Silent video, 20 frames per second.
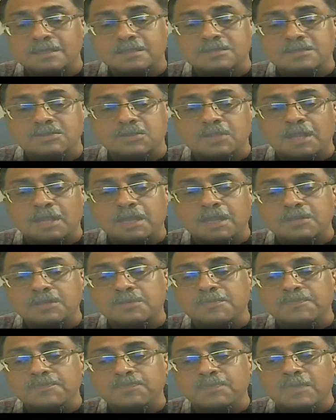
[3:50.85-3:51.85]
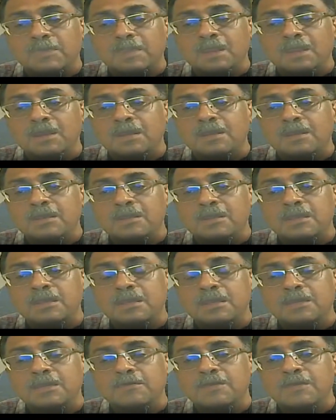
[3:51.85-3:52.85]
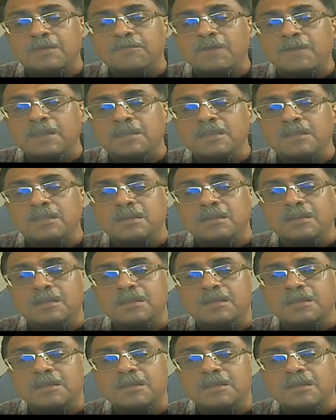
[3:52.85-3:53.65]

so that a wider